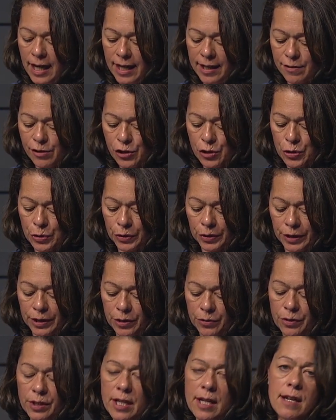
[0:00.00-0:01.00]
is truly
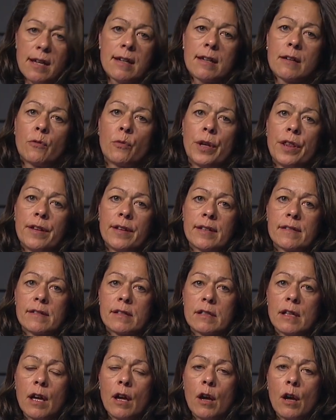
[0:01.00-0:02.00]
unique with
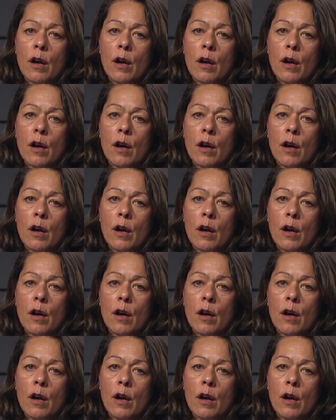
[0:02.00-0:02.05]
its